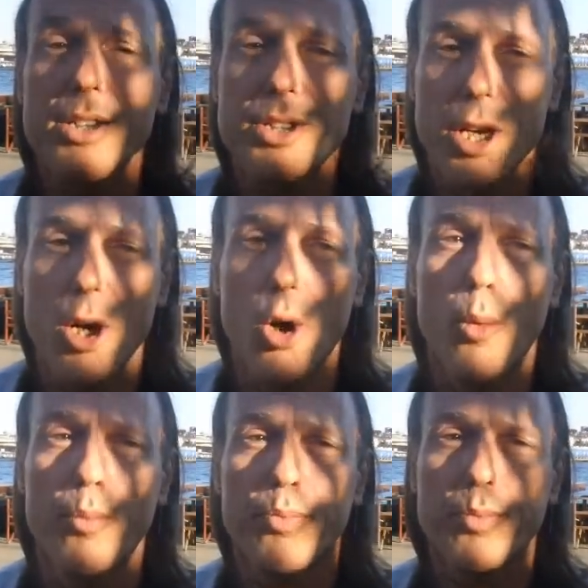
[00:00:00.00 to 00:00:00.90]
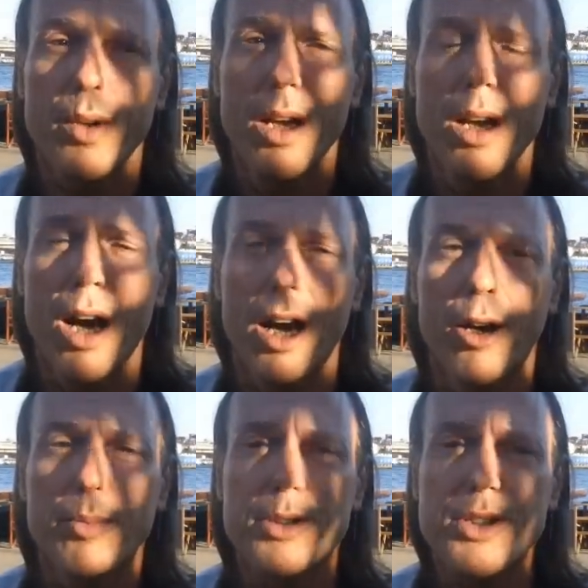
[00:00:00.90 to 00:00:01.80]
So I
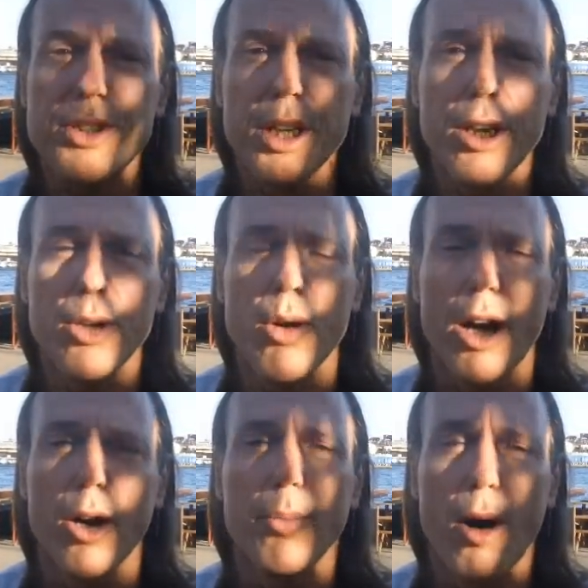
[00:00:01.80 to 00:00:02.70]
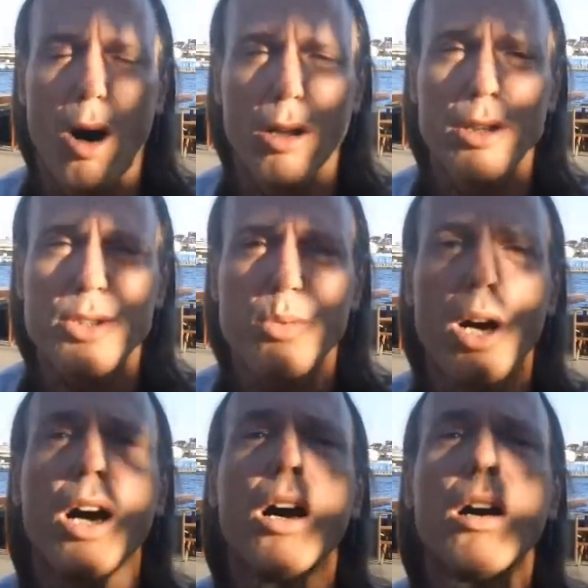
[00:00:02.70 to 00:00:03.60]
hope to see you. I hope all is
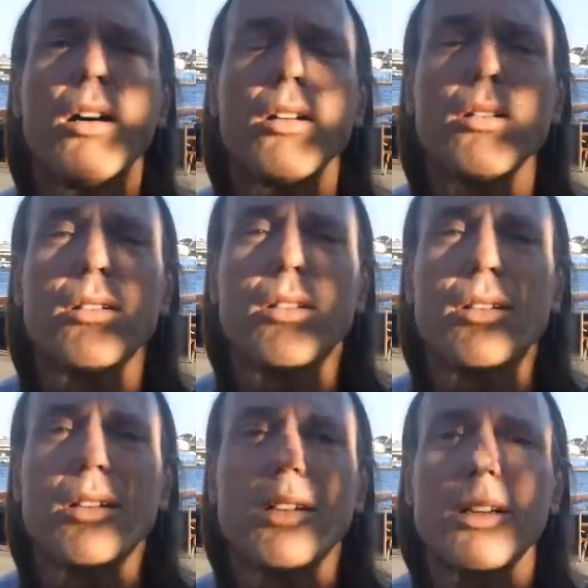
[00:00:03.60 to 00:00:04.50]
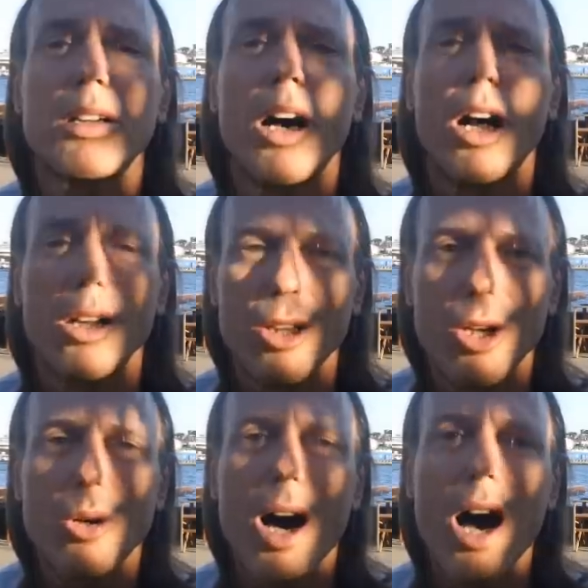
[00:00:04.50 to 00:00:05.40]
well.
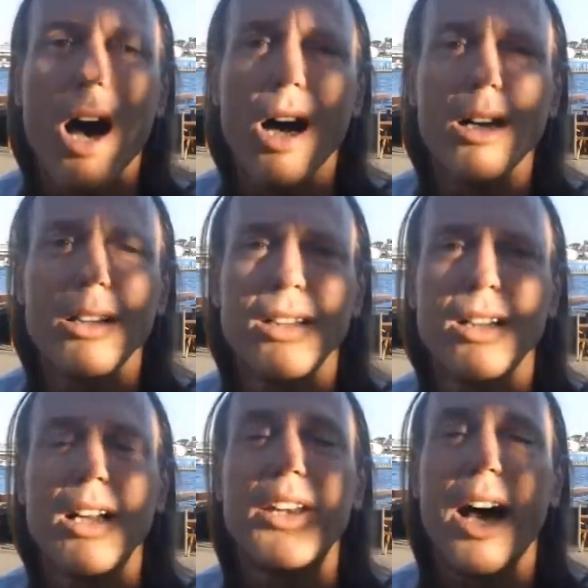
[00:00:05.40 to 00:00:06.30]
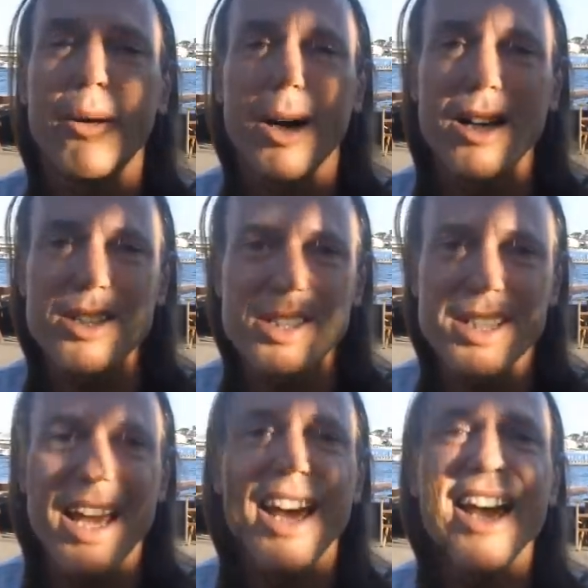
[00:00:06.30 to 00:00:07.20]
Aloha.
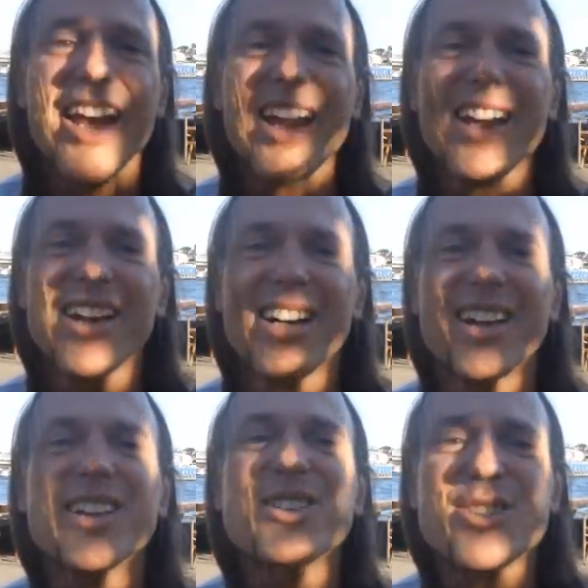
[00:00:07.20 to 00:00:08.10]
Namaste.